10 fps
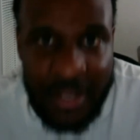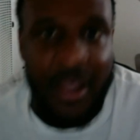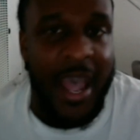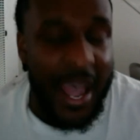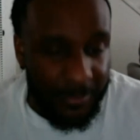
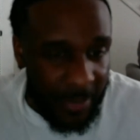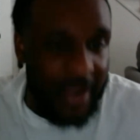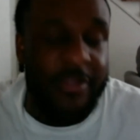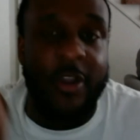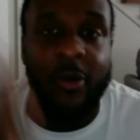had made
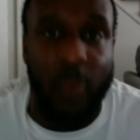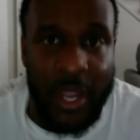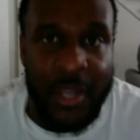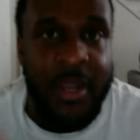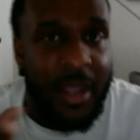their way
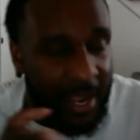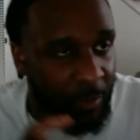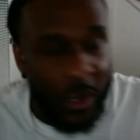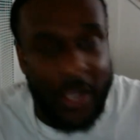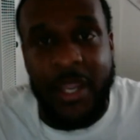and
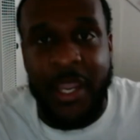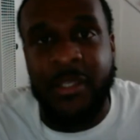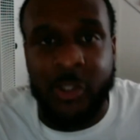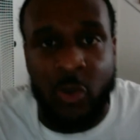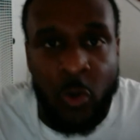went
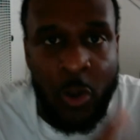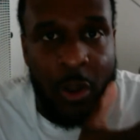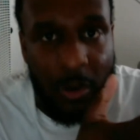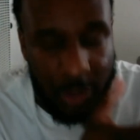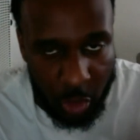into
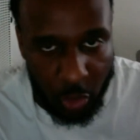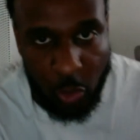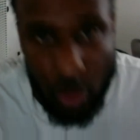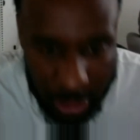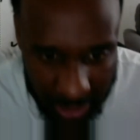
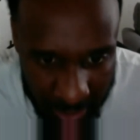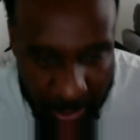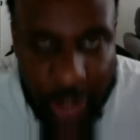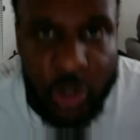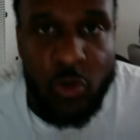Jerusalem
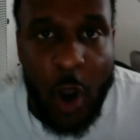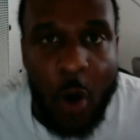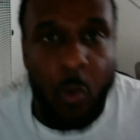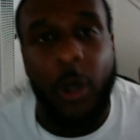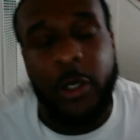to go
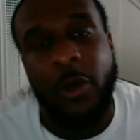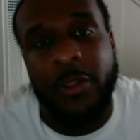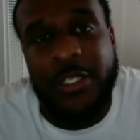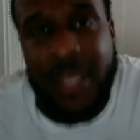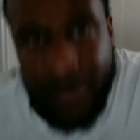work on the
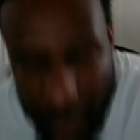temple